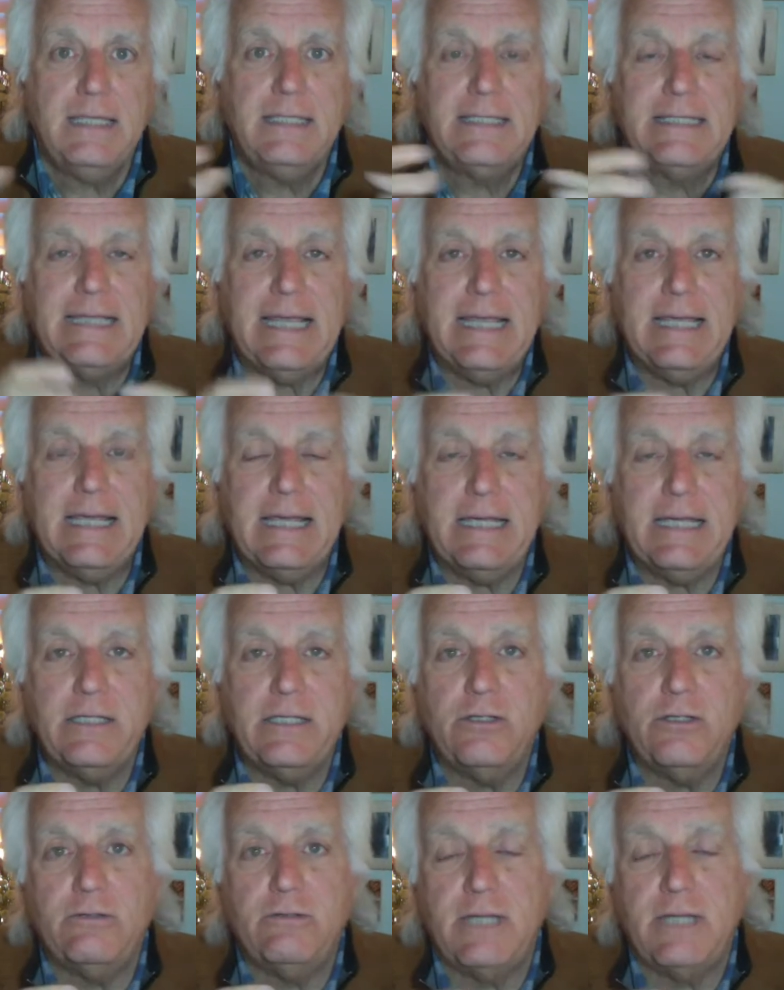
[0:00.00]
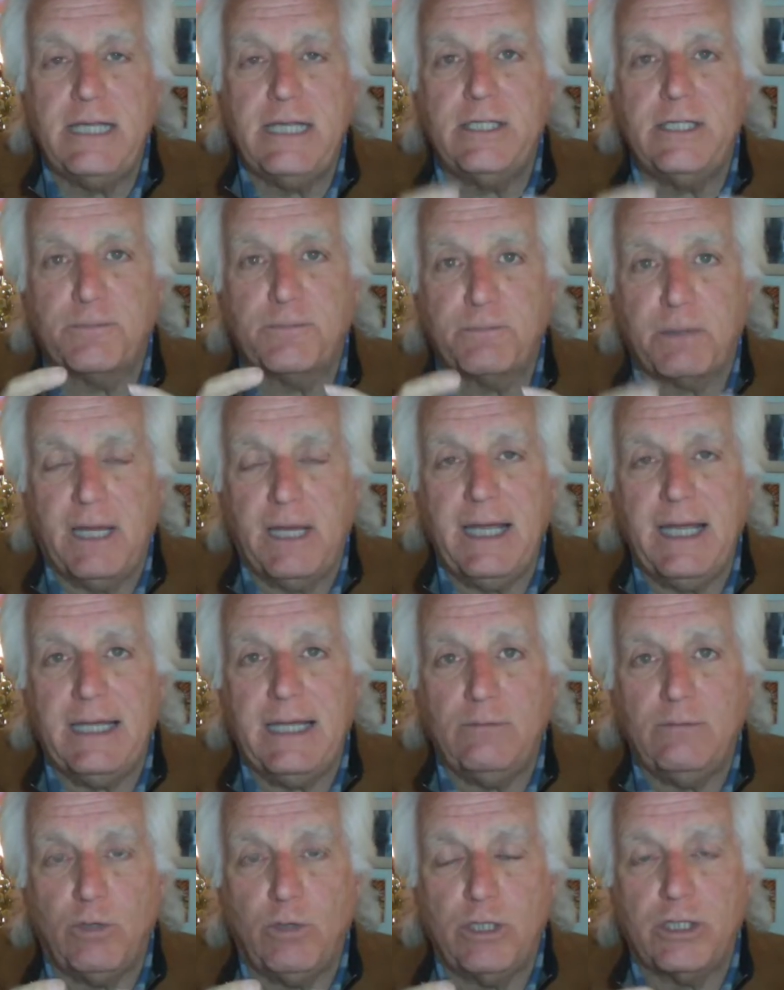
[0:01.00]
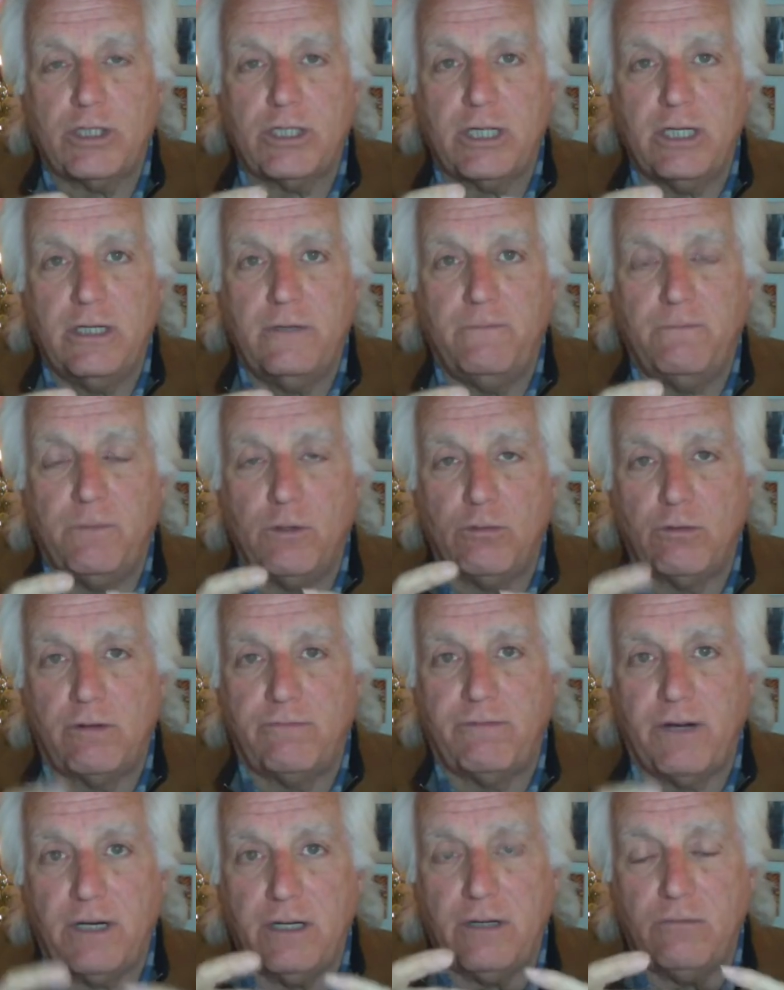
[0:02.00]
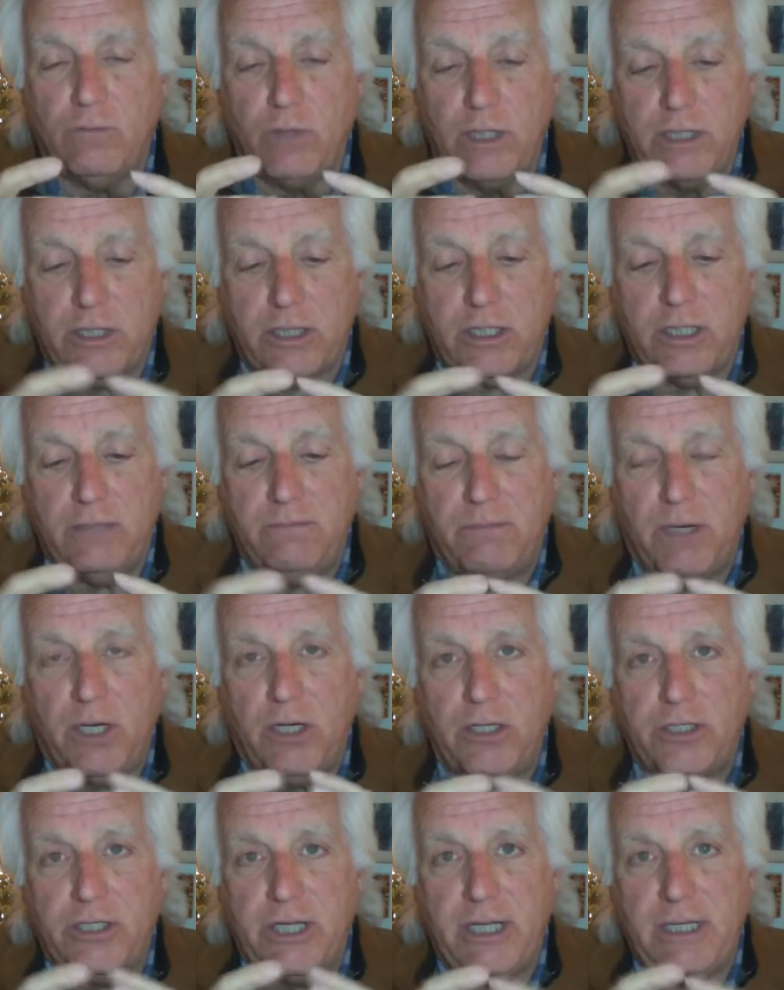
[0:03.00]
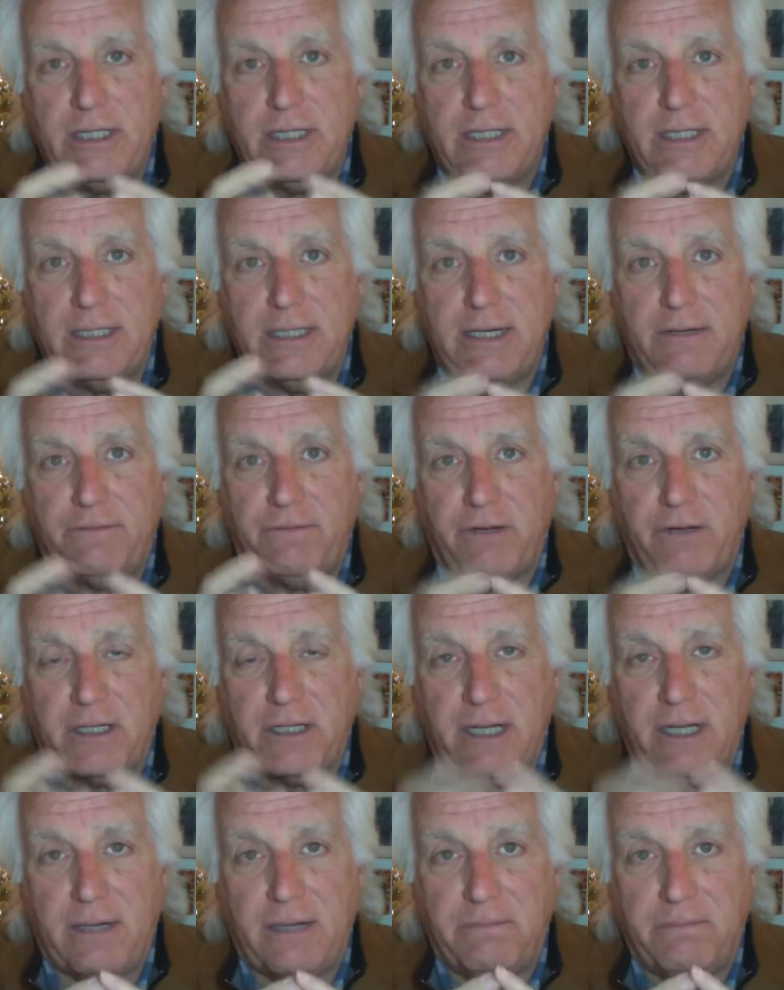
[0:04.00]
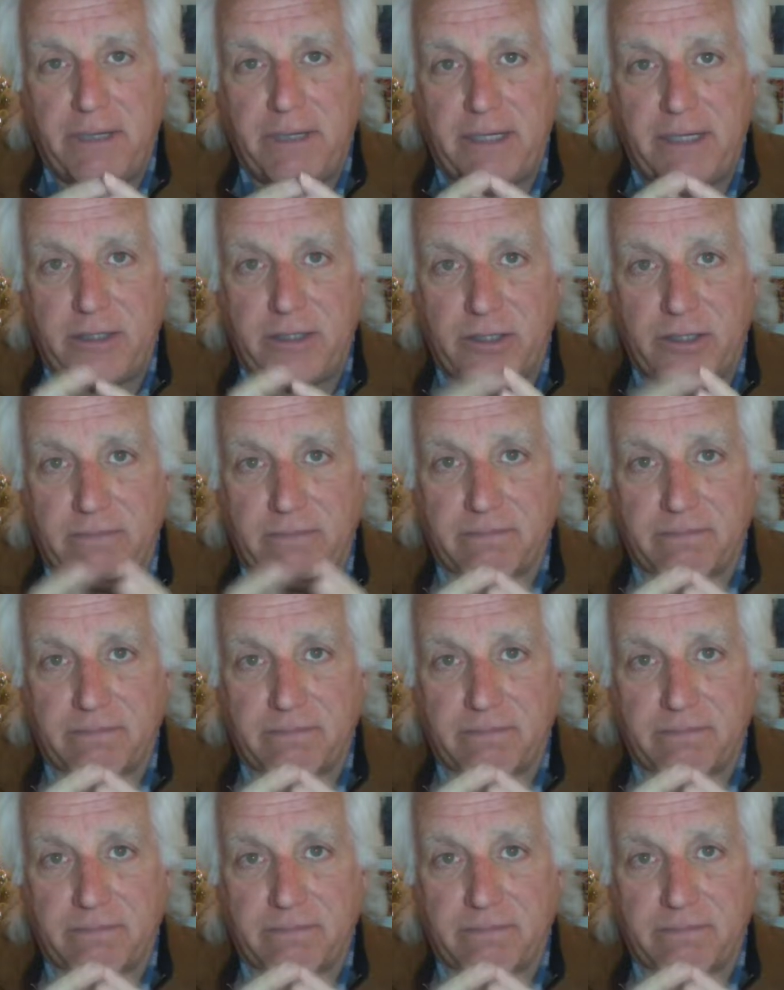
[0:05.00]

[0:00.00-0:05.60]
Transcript: CAUD's plan was to revert was to merge into different companies.